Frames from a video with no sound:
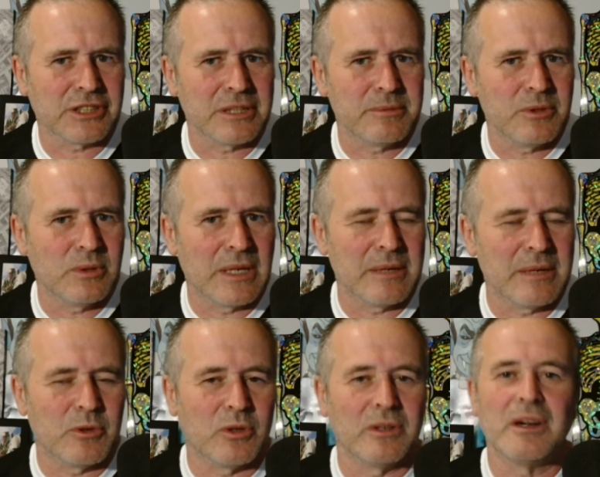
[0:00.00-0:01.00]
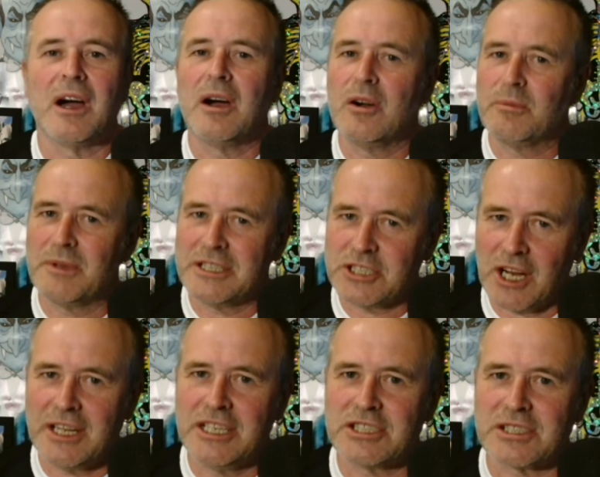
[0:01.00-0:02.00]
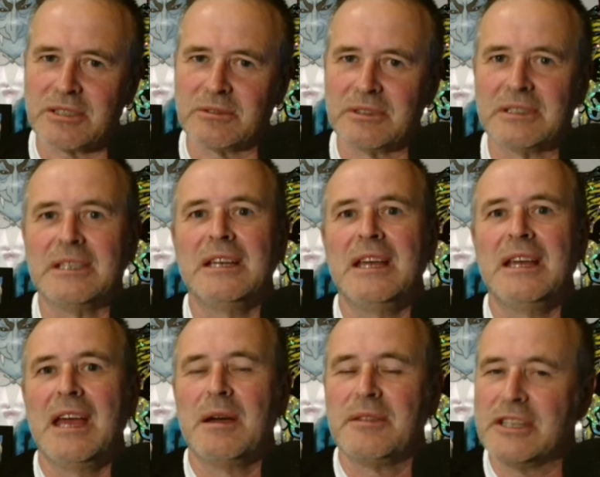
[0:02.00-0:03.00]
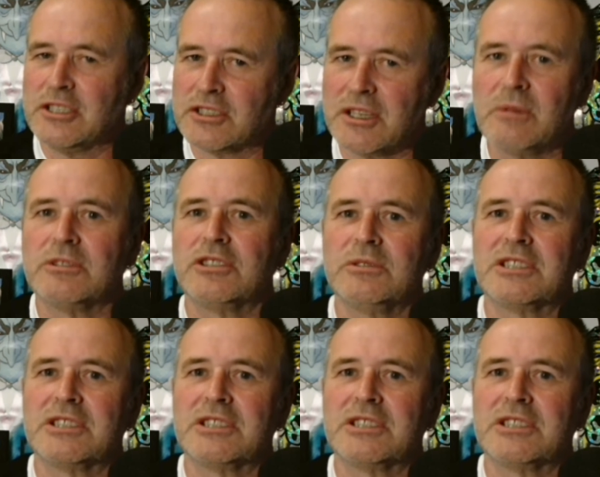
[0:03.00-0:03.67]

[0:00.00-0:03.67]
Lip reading: Now, when the Chinese landed, this was only a couple of years ago.